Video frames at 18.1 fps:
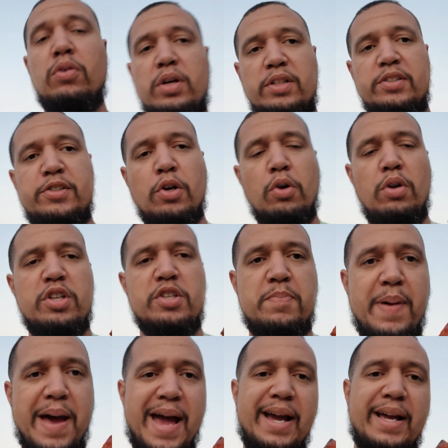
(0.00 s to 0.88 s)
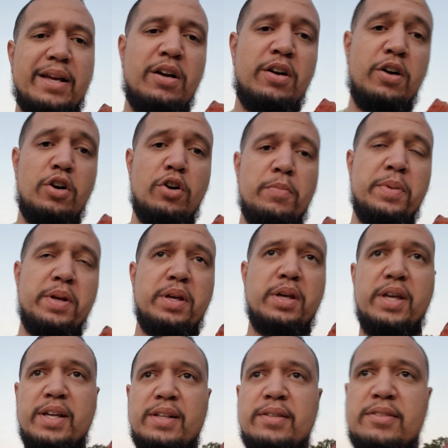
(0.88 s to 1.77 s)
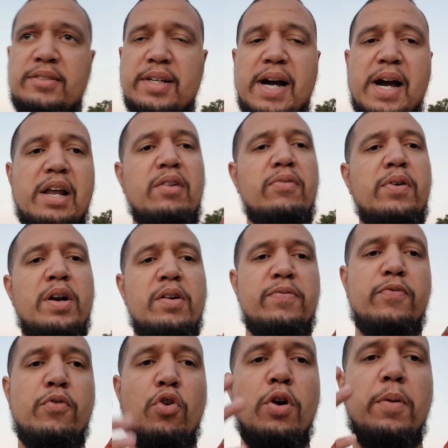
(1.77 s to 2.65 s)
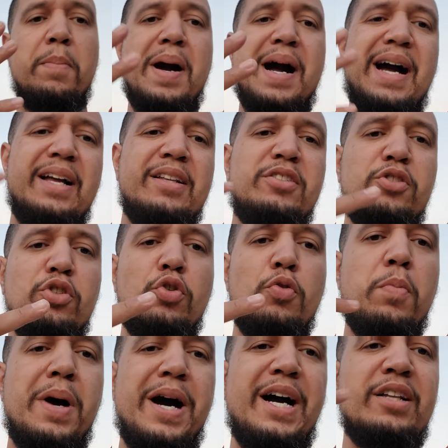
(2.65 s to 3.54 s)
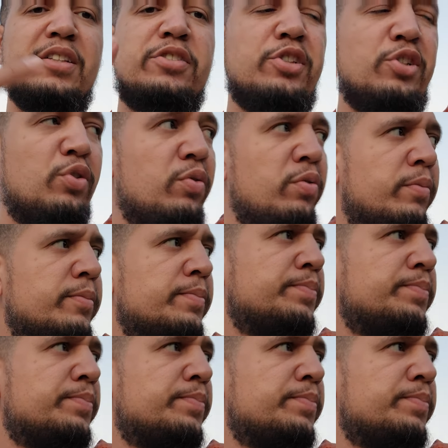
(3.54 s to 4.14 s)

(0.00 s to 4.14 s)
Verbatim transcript: Azula's back home inside of her 4x2x2.